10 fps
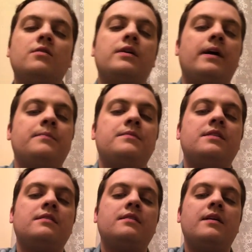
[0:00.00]
Okay,
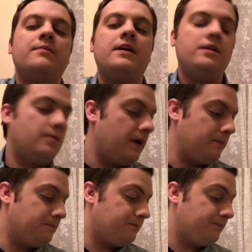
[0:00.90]
keep that nearby.
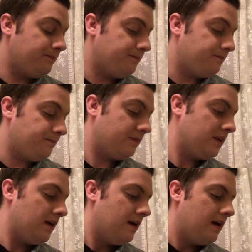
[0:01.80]

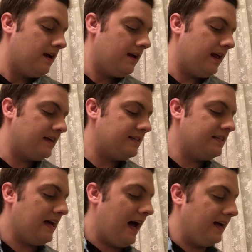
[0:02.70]
Next
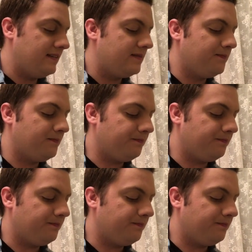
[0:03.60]
is eyes.